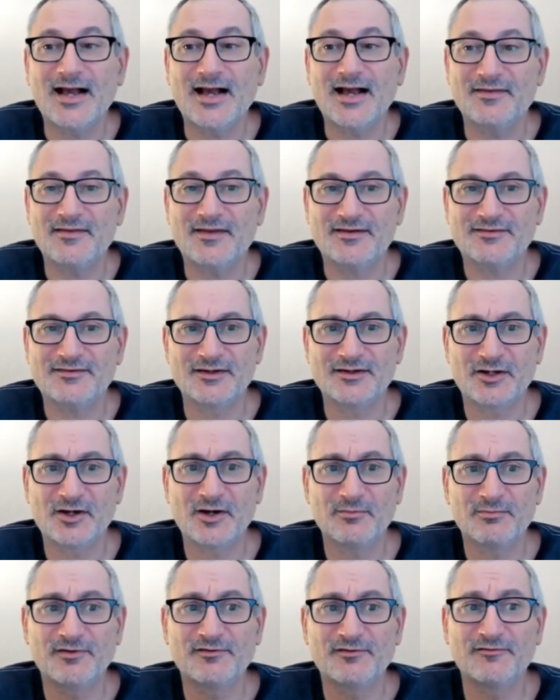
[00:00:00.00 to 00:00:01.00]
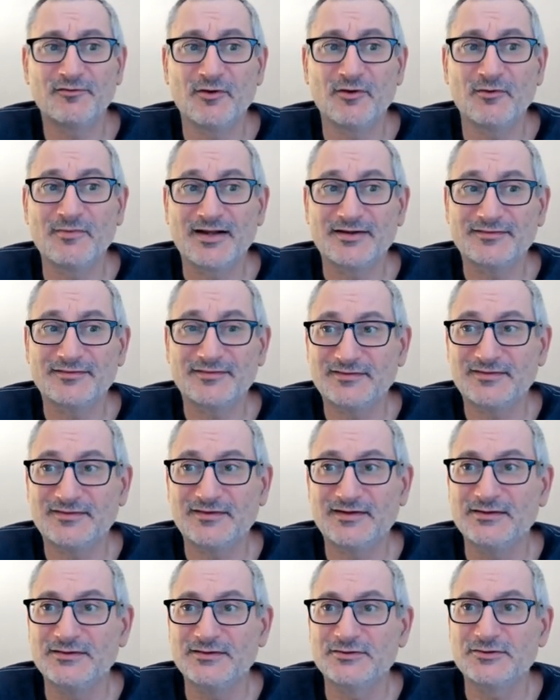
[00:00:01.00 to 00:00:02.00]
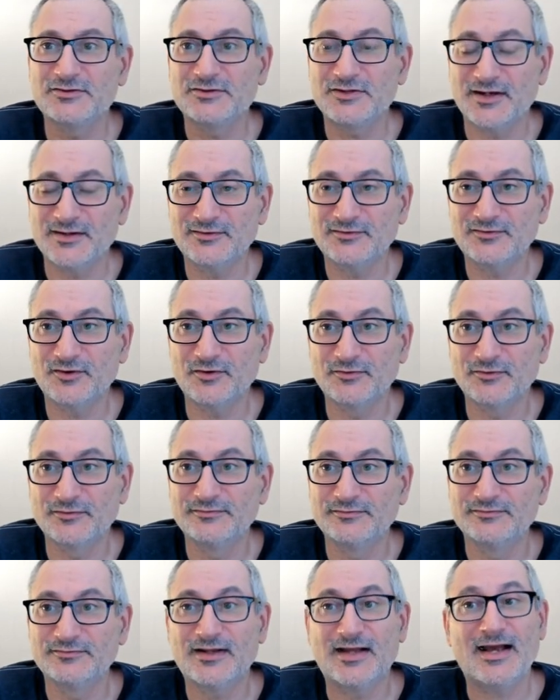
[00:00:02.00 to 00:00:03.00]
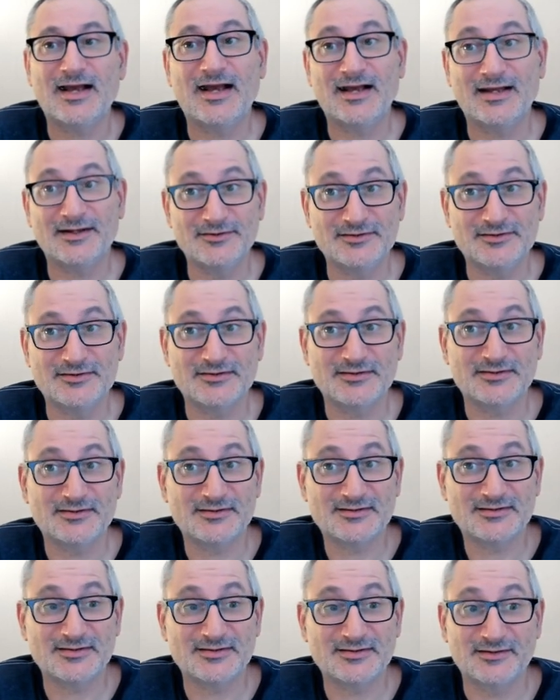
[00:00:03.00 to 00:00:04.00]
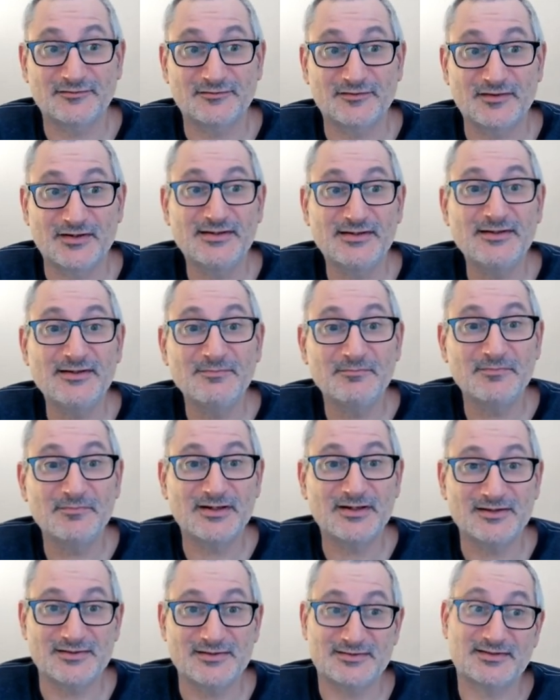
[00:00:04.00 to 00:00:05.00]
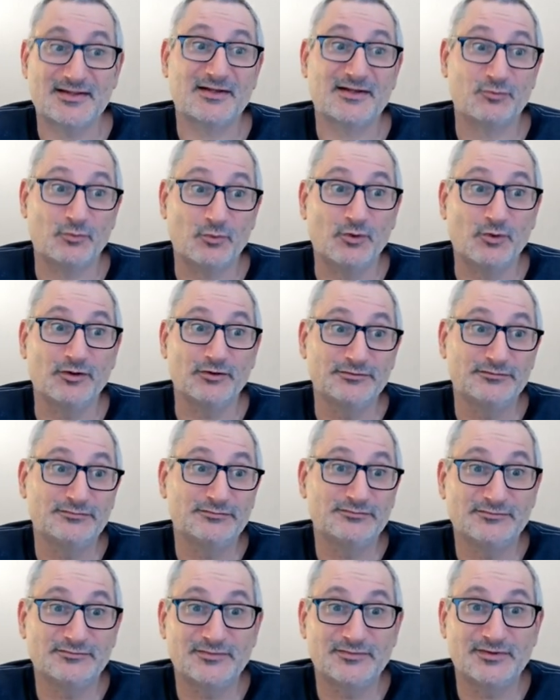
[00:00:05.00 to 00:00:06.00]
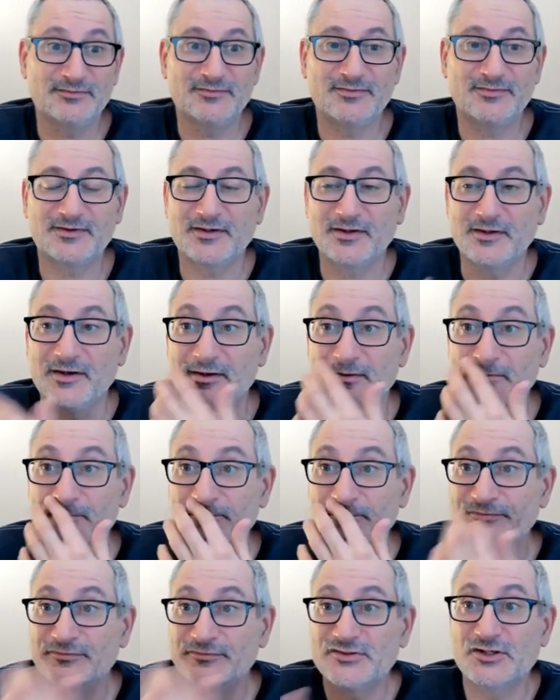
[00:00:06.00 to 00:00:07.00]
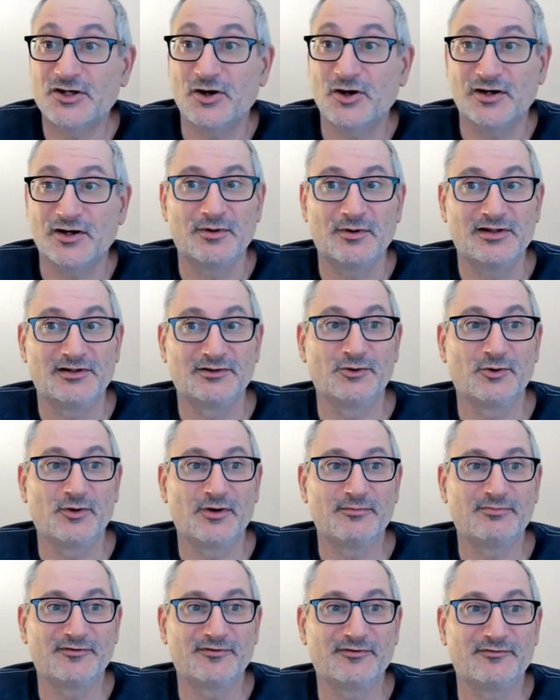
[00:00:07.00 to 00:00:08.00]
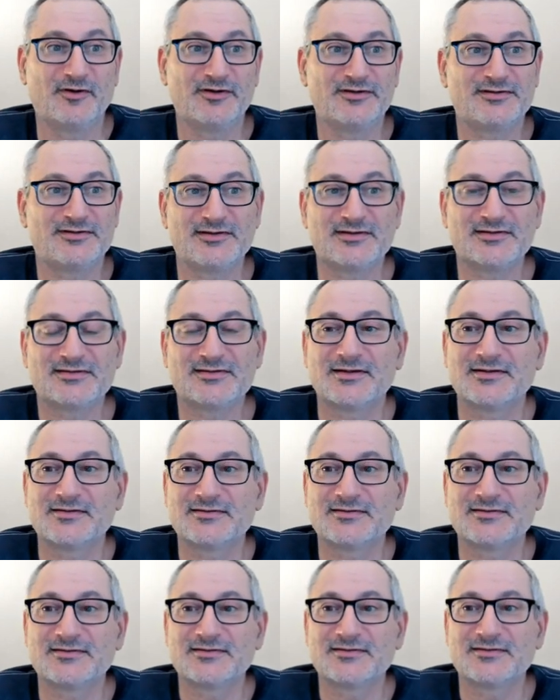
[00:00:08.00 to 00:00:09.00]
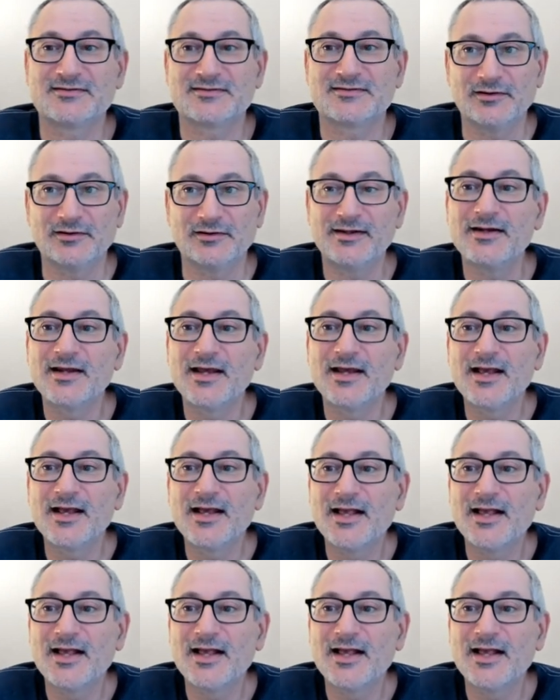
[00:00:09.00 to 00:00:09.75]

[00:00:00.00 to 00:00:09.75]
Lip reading: and that's in a couple of formats. It's in JSON and CSV because that's what Chicago, Illinois provides these things to the world in.